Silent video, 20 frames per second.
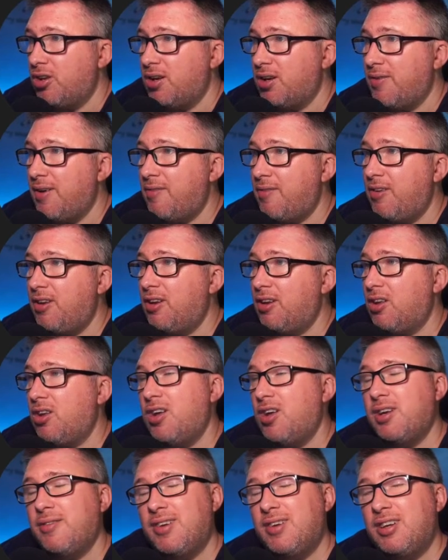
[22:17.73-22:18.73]
kind of have
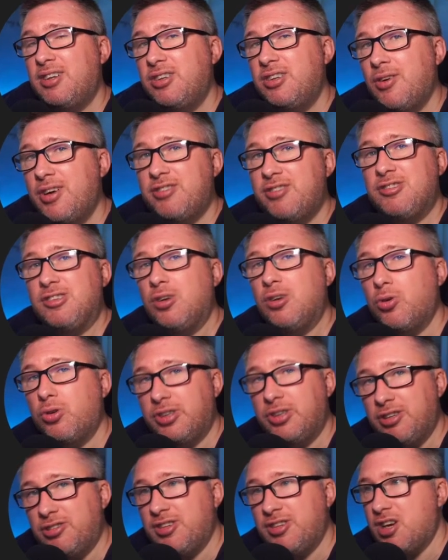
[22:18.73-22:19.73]
a nice
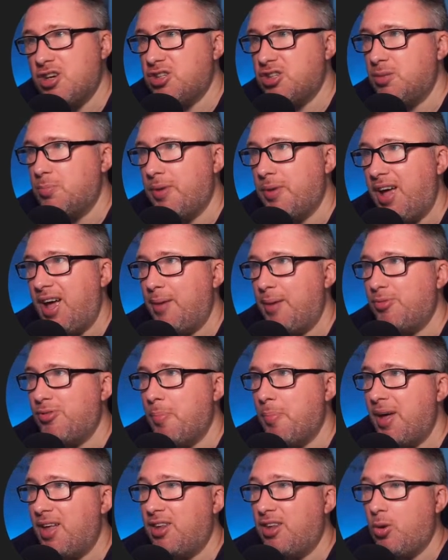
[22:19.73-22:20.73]
long discussion perhaps
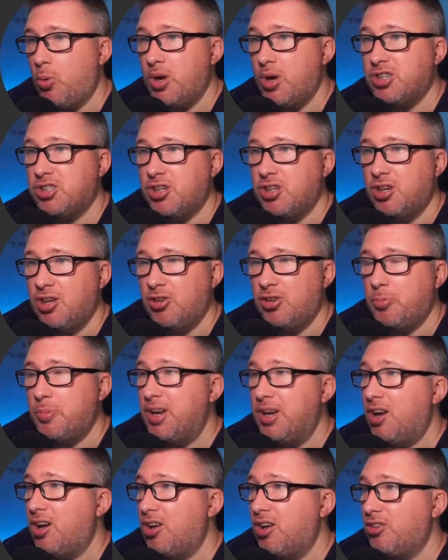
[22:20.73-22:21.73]
about the question that has
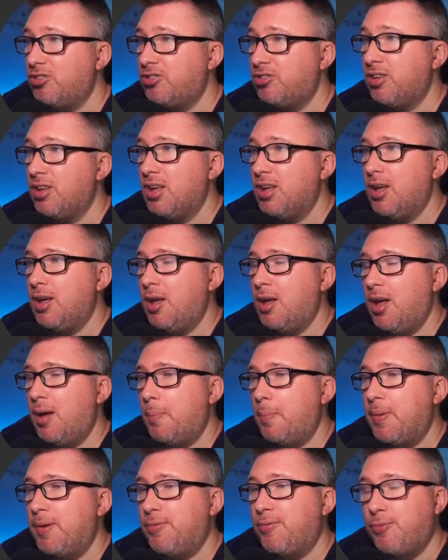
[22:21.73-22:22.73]
been asked
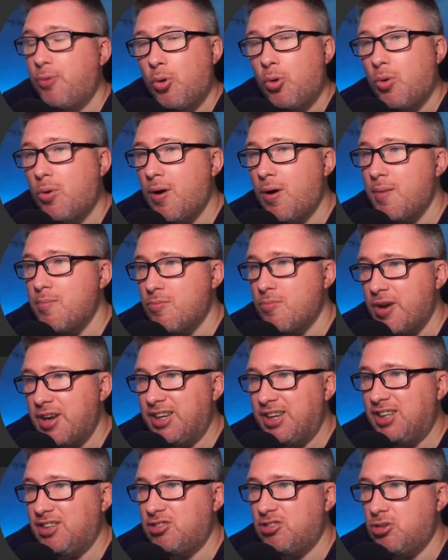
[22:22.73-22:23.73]
before I'm
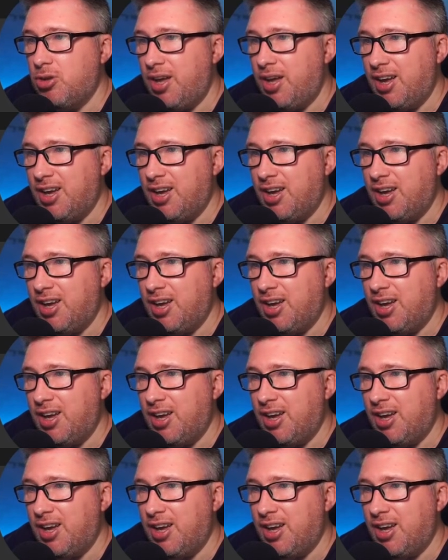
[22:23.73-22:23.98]
ready to